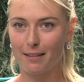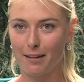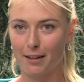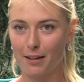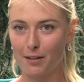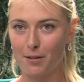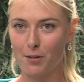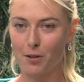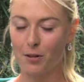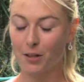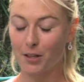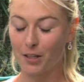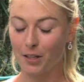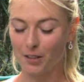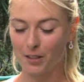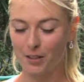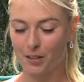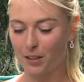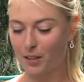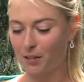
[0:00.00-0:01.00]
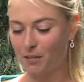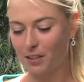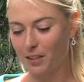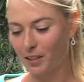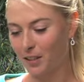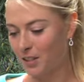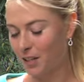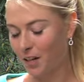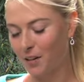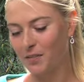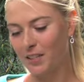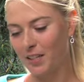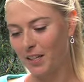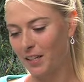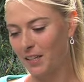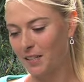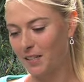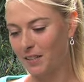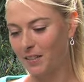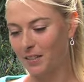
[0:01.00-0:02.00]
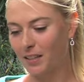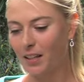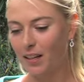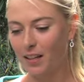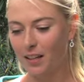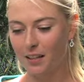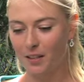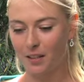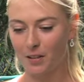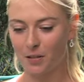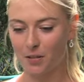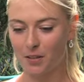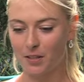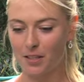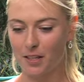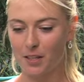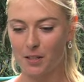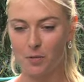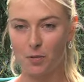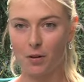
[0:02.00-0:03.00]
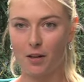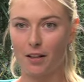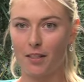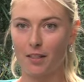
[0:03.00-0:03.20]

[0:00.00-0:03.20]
that I took and even the tough days and, you know, the days where I